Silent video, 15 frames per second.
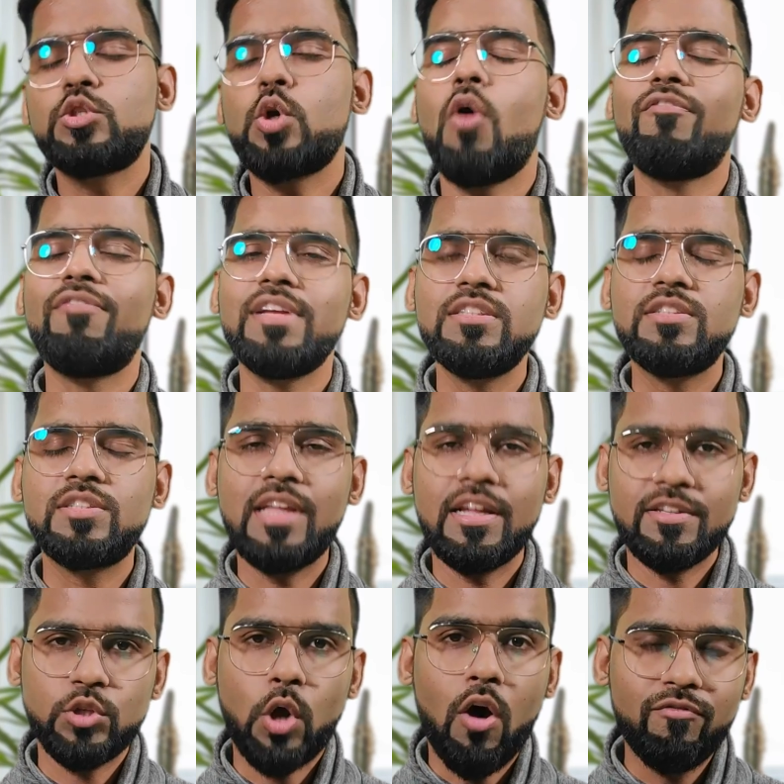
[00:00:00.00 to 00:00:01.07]

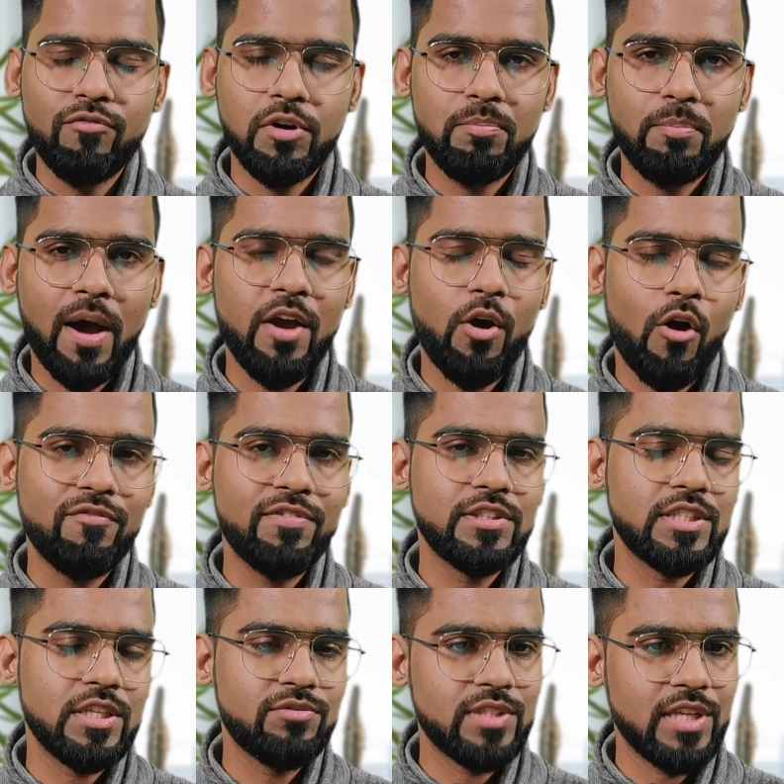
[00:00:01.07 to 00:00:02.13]
that's offered by
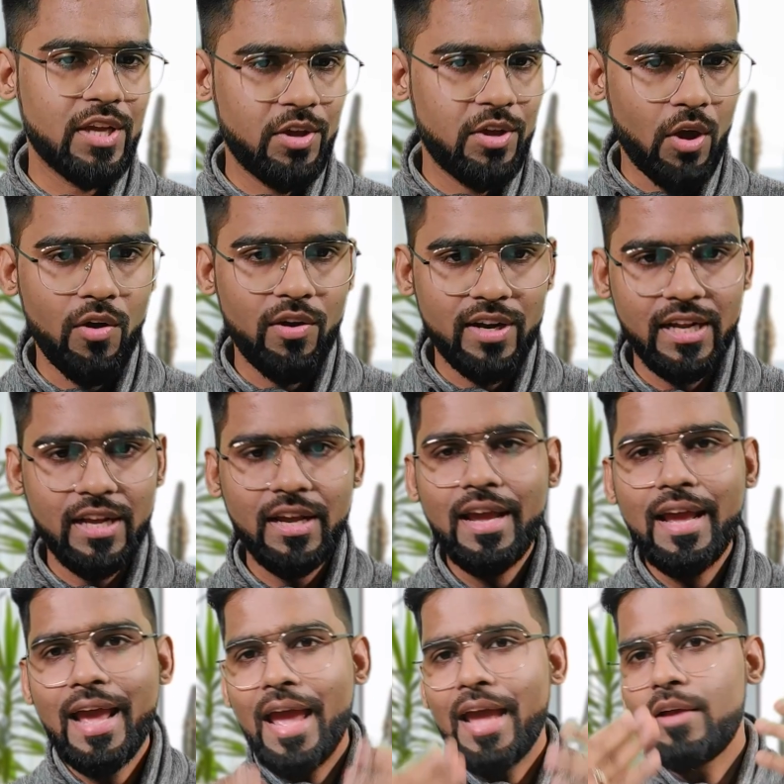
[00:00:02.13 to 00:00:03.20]
Offensive
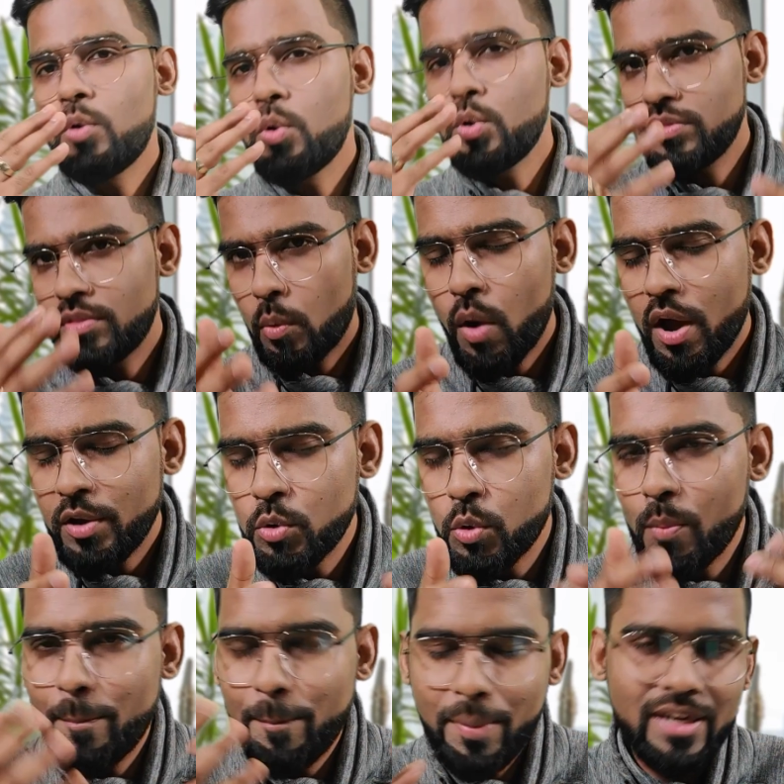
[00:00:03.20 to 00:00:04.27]
Security, the one
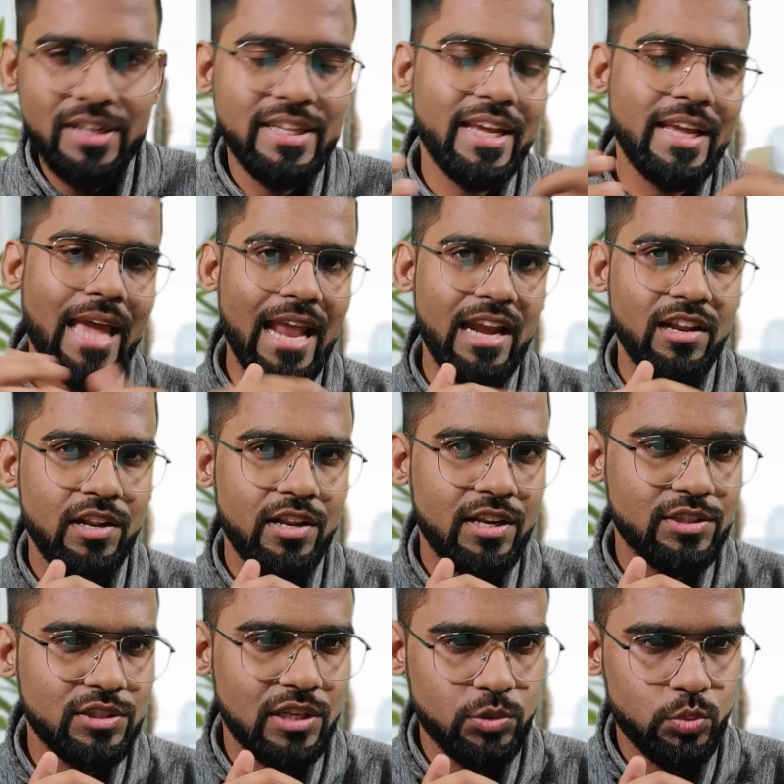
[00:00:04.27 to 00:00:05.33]
who built the Kali
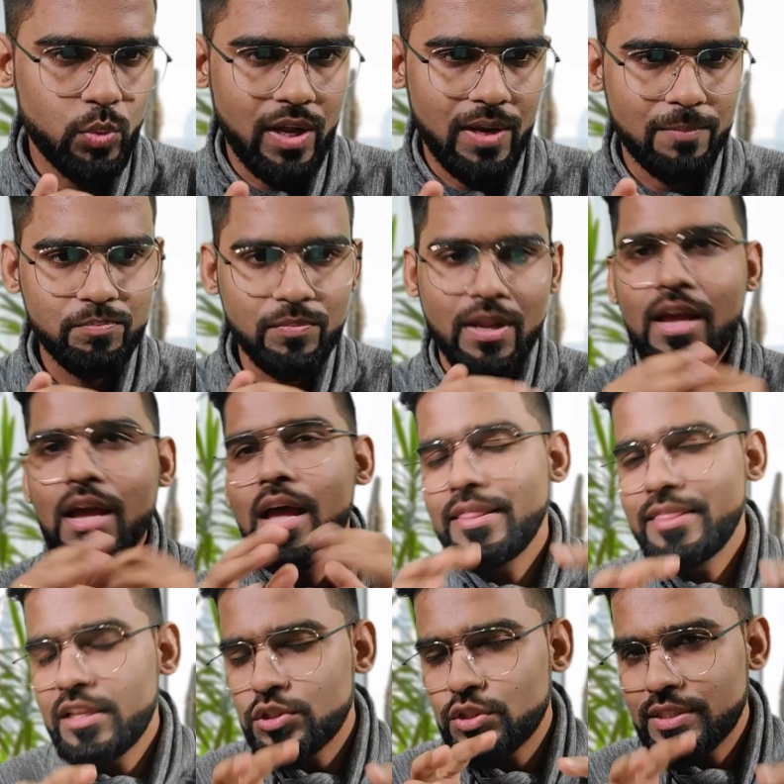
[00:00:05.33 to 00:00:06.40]
Linux as well.
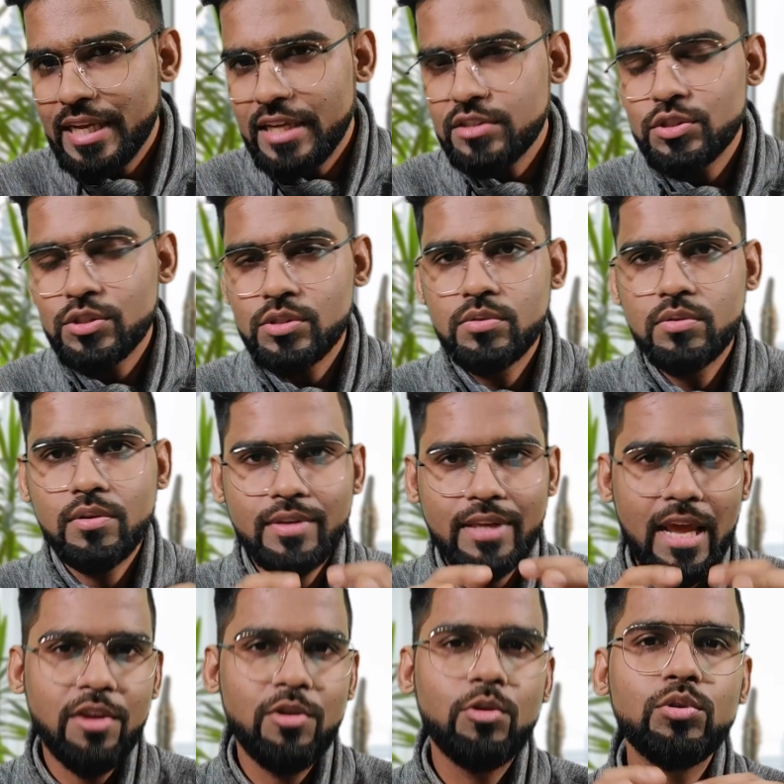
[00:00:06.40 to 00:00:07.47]
This test
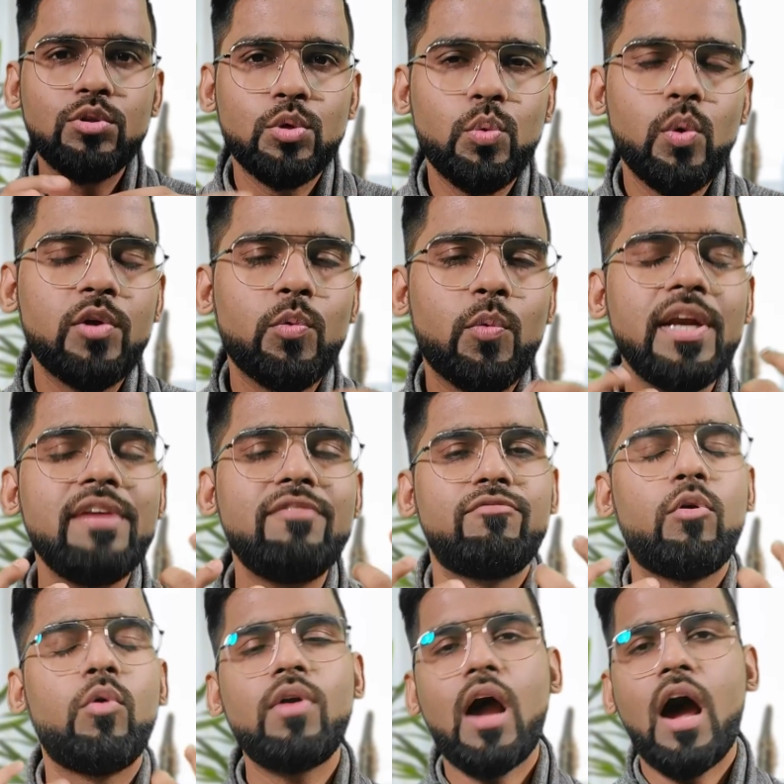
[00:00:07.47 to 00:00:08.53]
take you through a
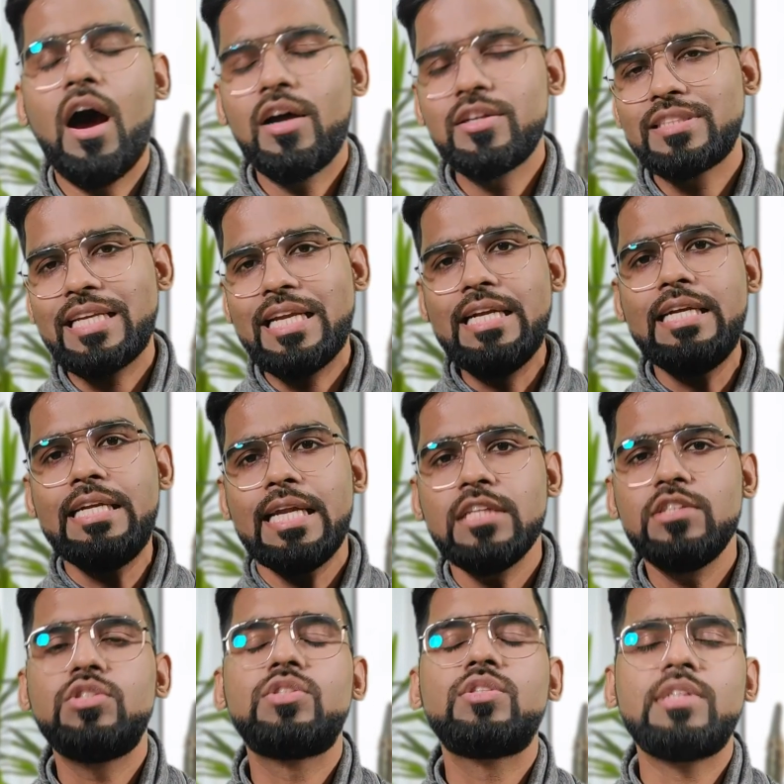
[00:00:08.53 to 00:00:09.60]
24-hour
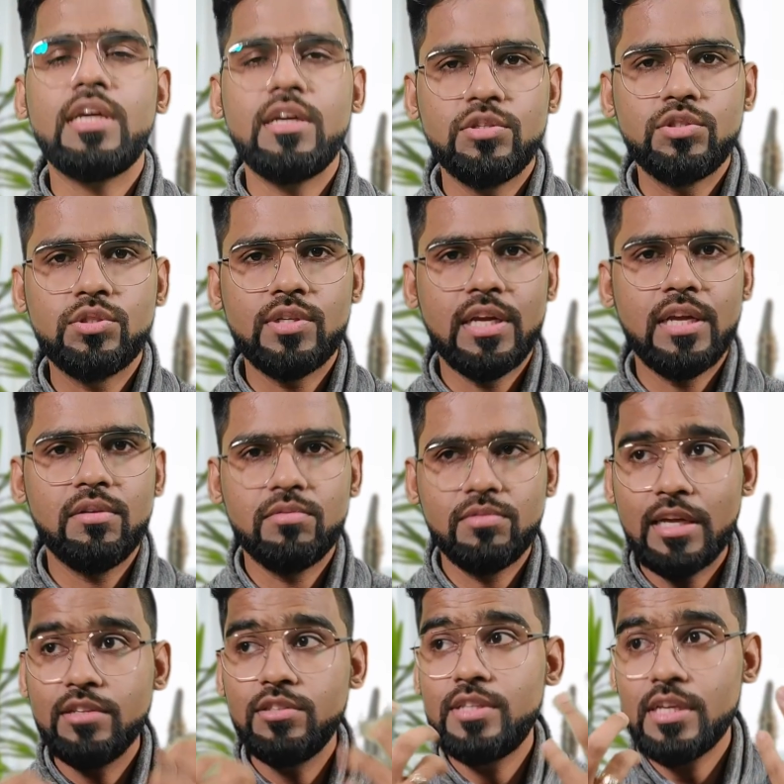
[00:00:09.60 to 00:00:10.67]
intense
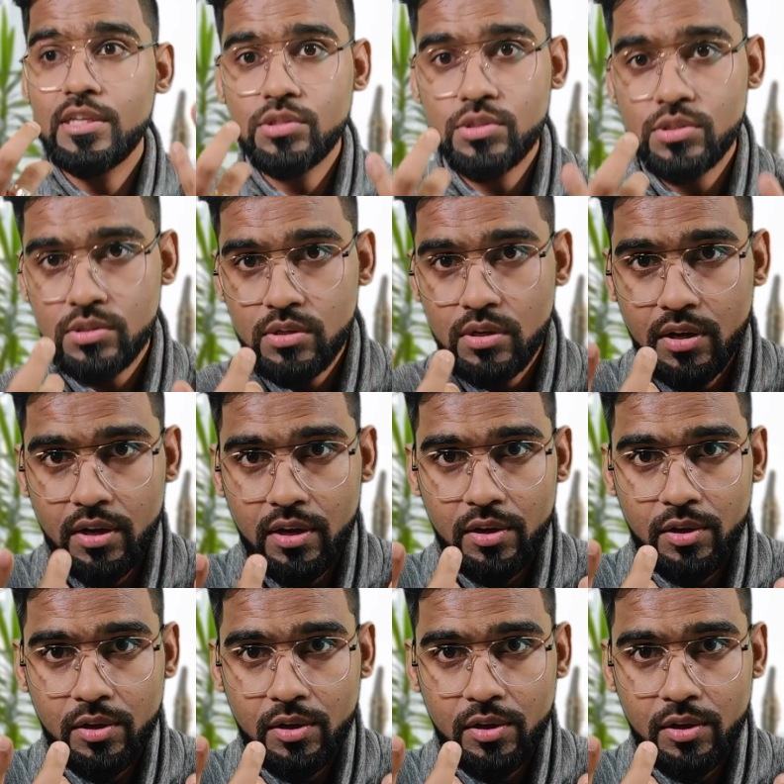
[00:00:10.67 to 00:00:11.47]
testing, 10-test